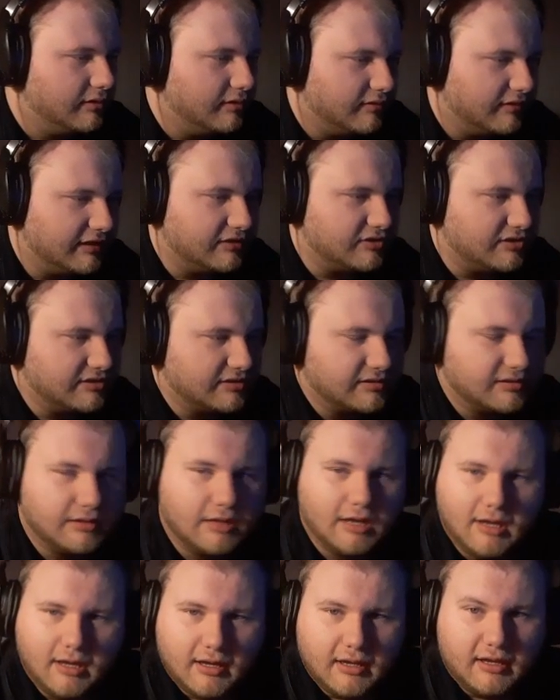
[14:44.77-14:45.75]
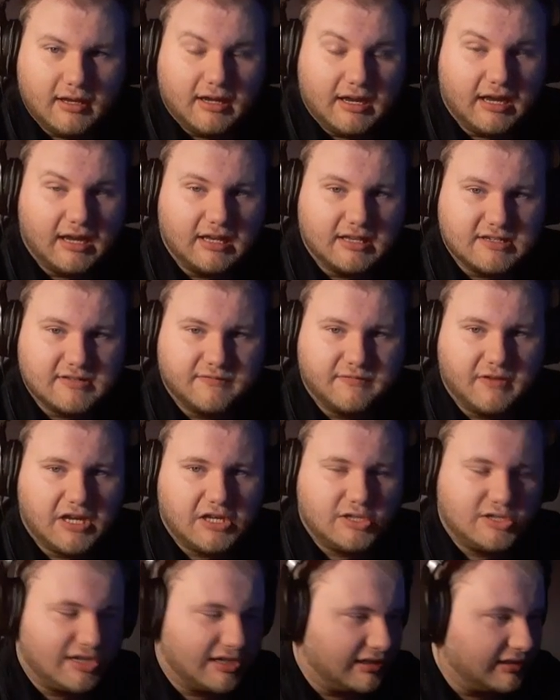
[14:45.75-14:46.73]
It's just, it's
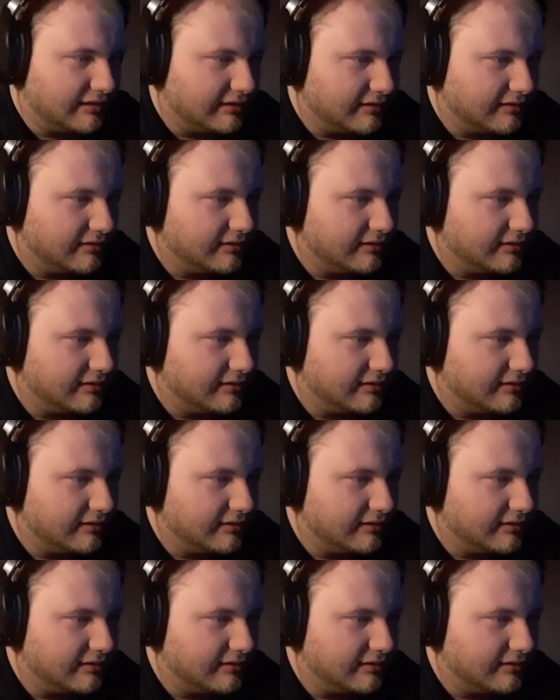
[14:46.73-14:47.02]
fiction.